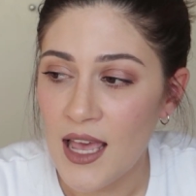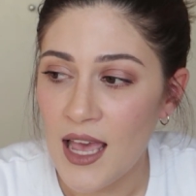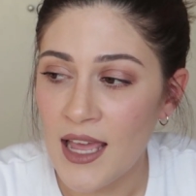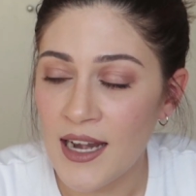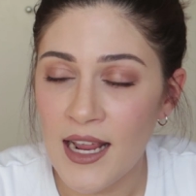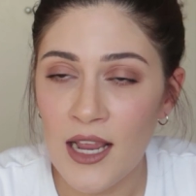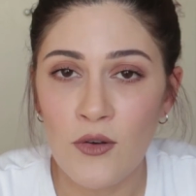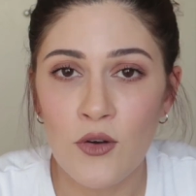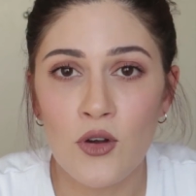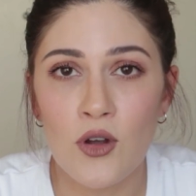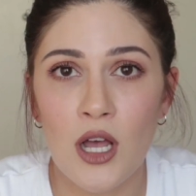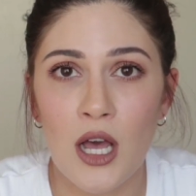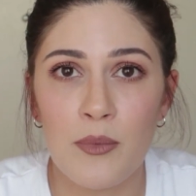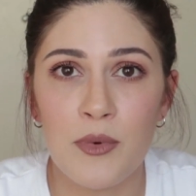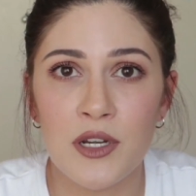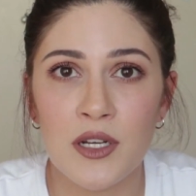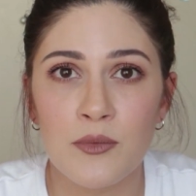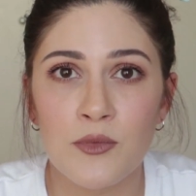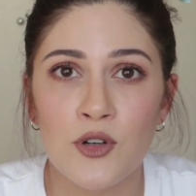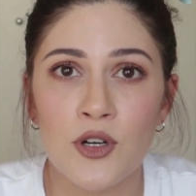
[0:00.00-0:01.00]
And I woke
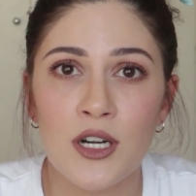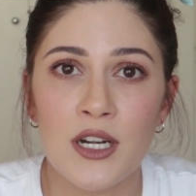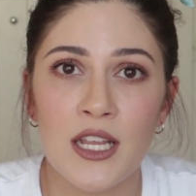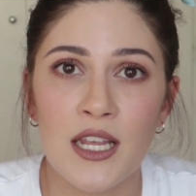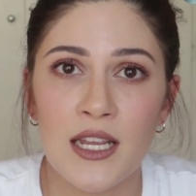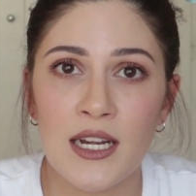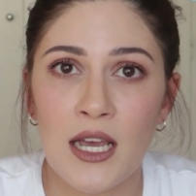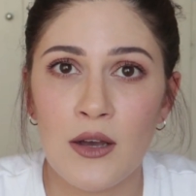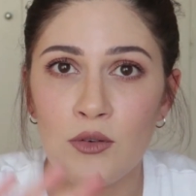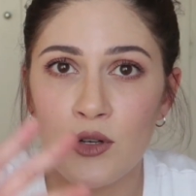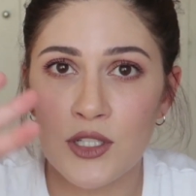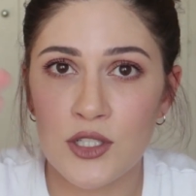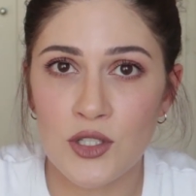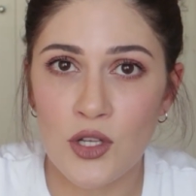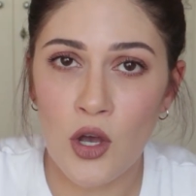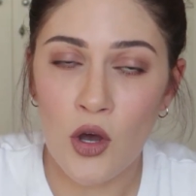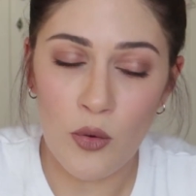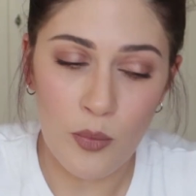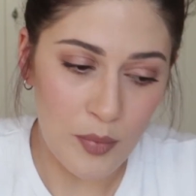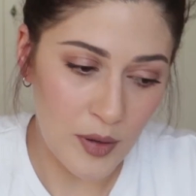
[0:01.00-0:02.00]
up in the morning and I was
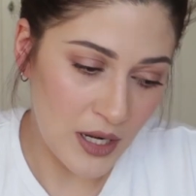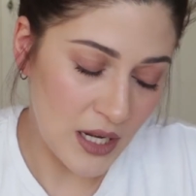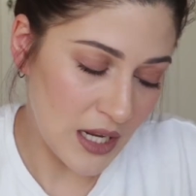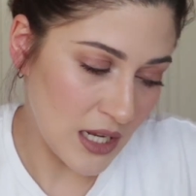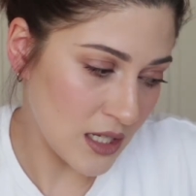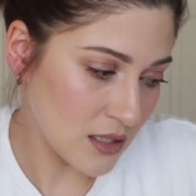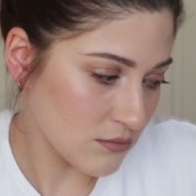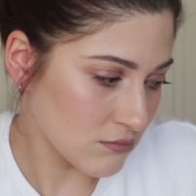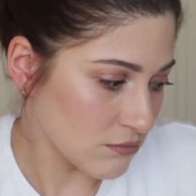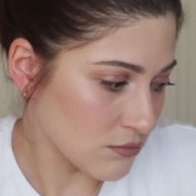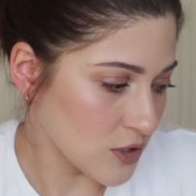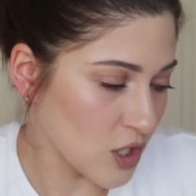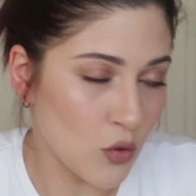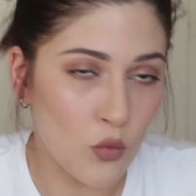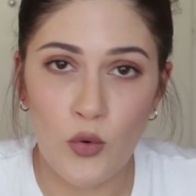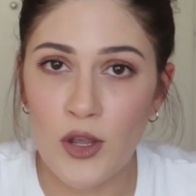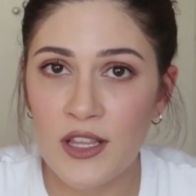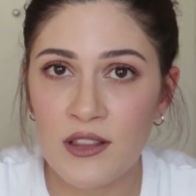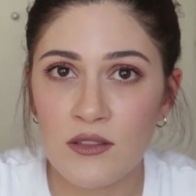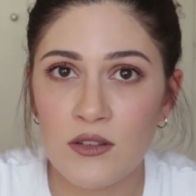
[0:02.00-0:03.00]
opening the
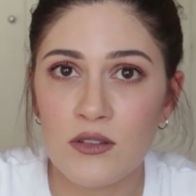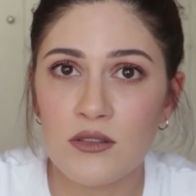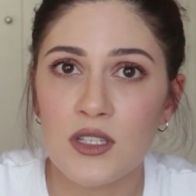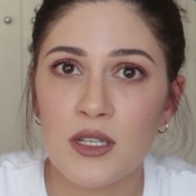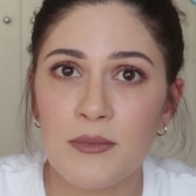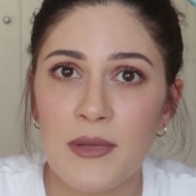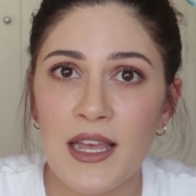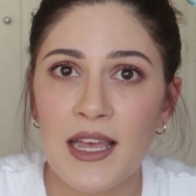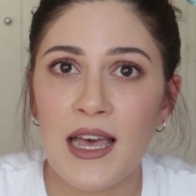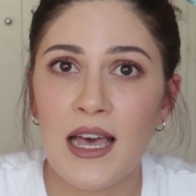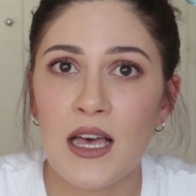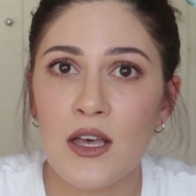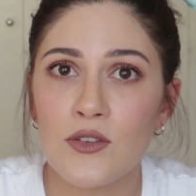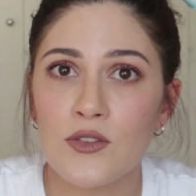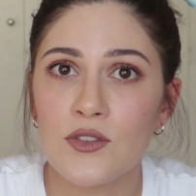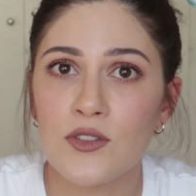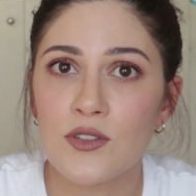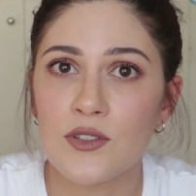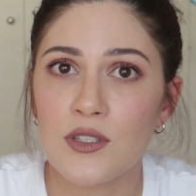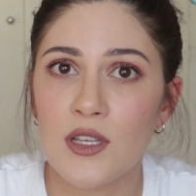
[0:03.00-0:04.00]
windows in my
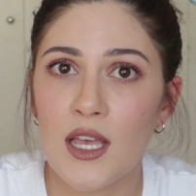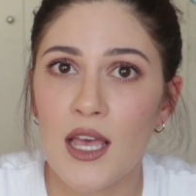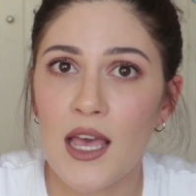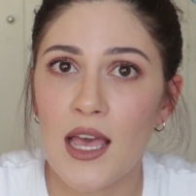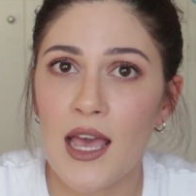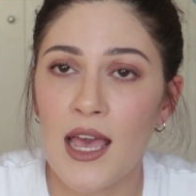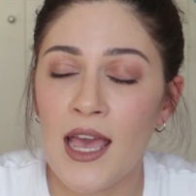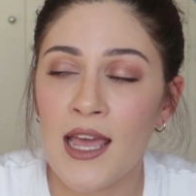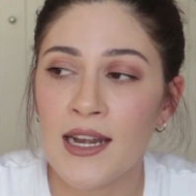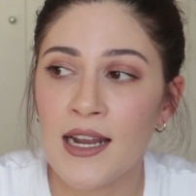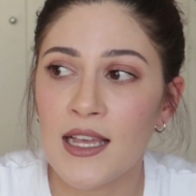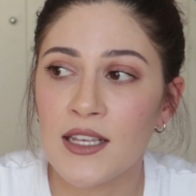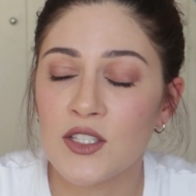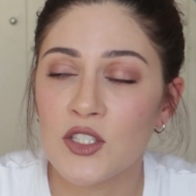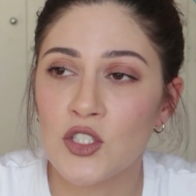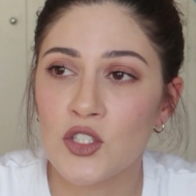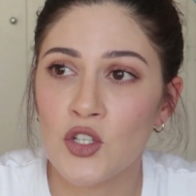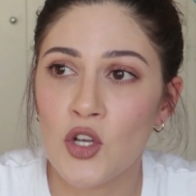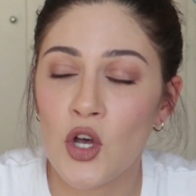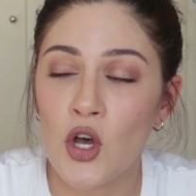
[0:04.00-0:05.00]
house, and I
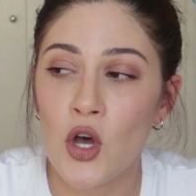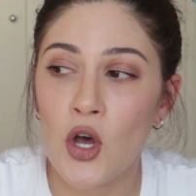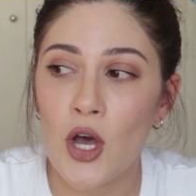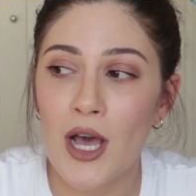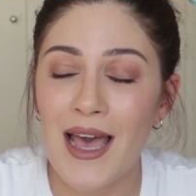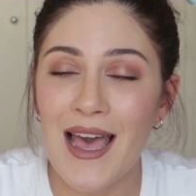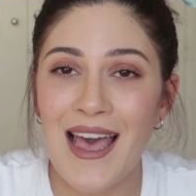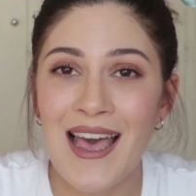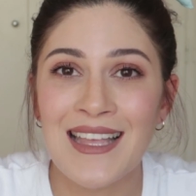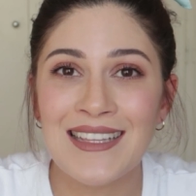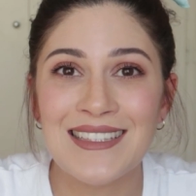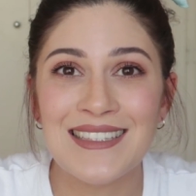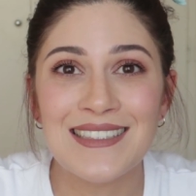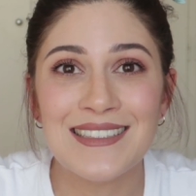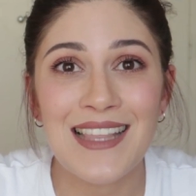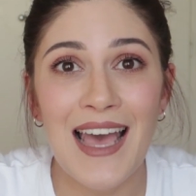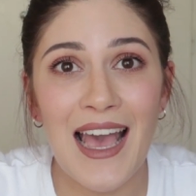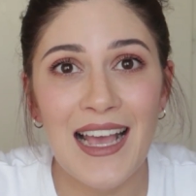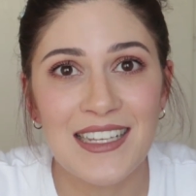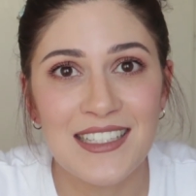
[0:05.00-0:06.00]
saw a
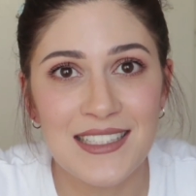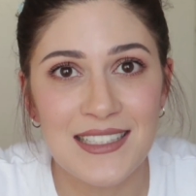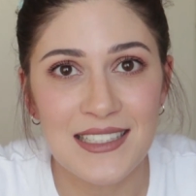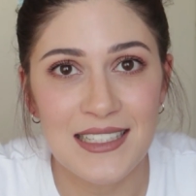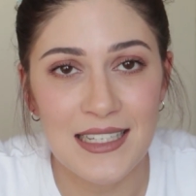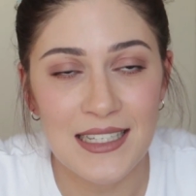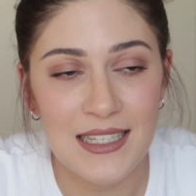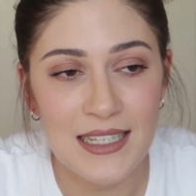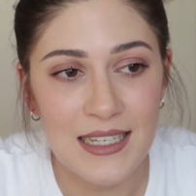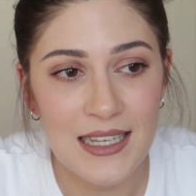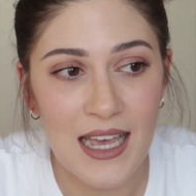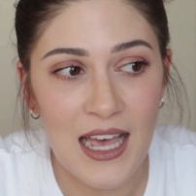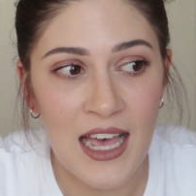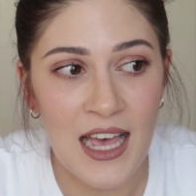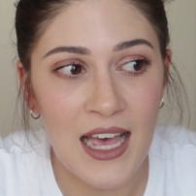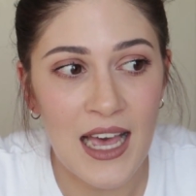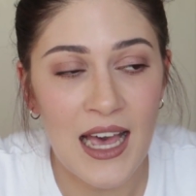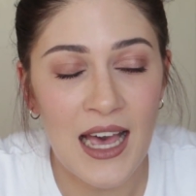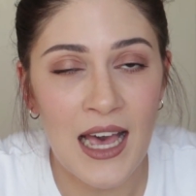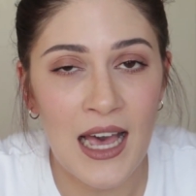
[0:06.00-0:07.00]

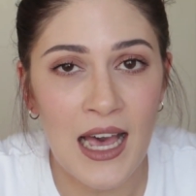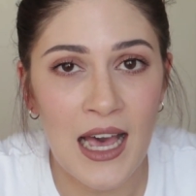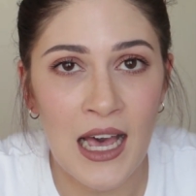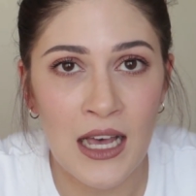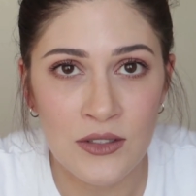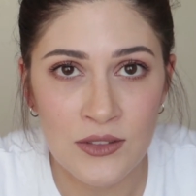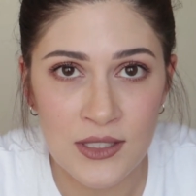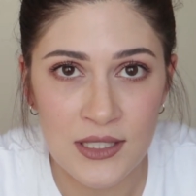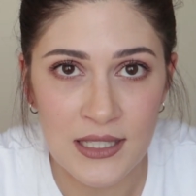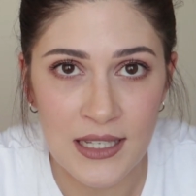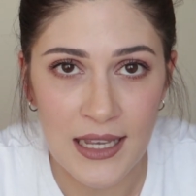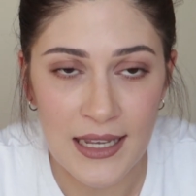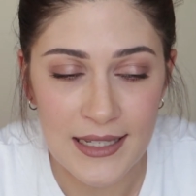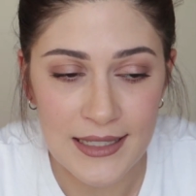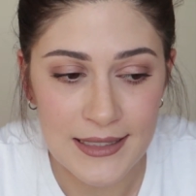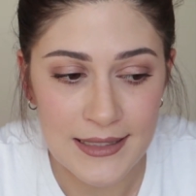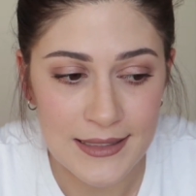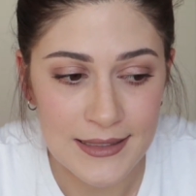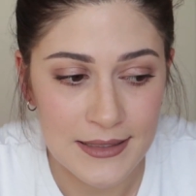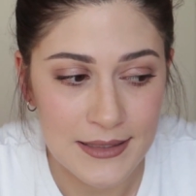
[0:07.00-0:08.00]
taxi
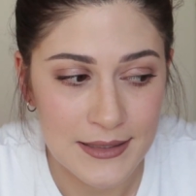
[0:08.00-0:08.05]
outside,